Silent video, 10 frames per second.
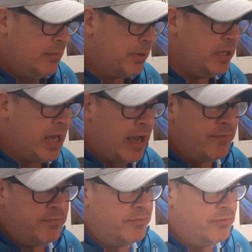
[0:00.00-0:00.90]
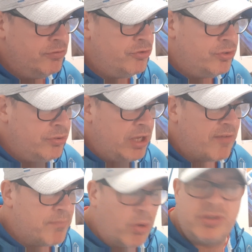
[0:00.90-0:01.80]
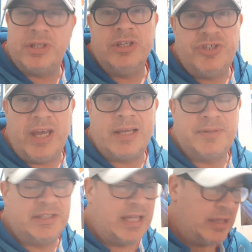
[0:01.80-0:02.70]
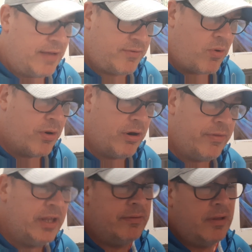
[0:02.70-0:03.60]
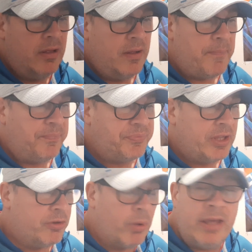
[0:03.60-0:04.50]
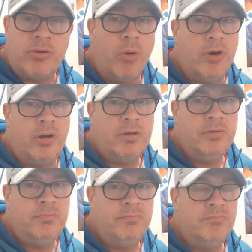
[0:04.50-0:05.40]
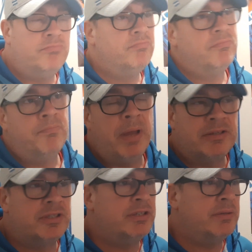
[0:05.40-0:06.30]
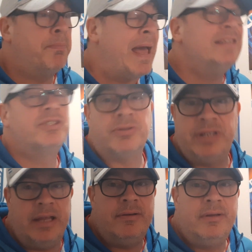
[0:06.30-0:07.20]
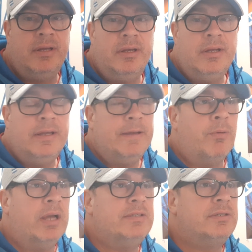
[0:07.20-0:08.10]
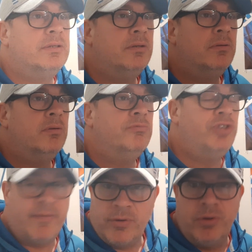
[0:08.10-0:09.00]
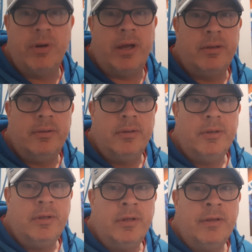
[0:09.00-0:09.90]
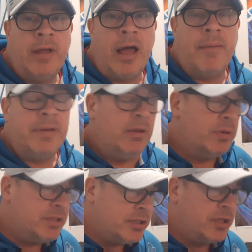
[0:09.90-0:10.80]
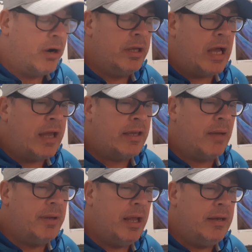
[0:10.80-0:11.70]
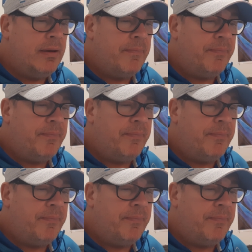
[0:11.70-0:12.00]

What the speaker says: But you have Moseley and Jacobs as that left corner. Then the right corner penciled in was Jeff OKUDAH. He was the starting guy coming in.